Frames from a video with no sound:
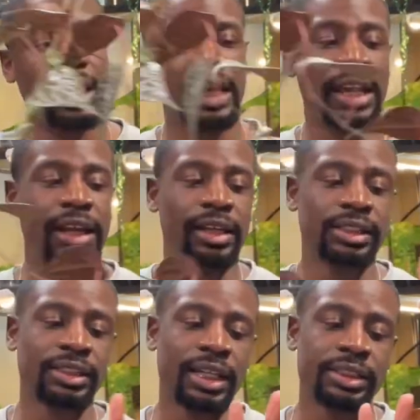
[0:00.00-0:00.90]
and
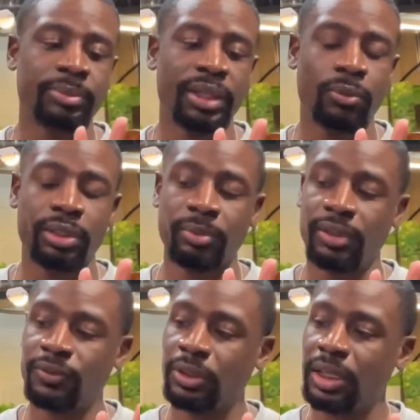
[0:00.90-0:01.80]
this has been with me
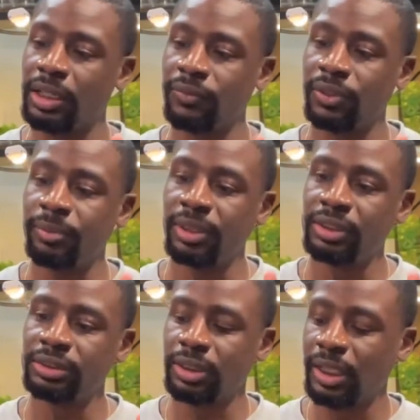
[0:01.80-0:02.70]
for like a few
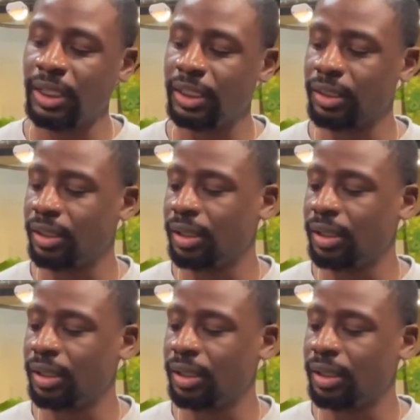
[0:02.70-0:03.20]
months. So like,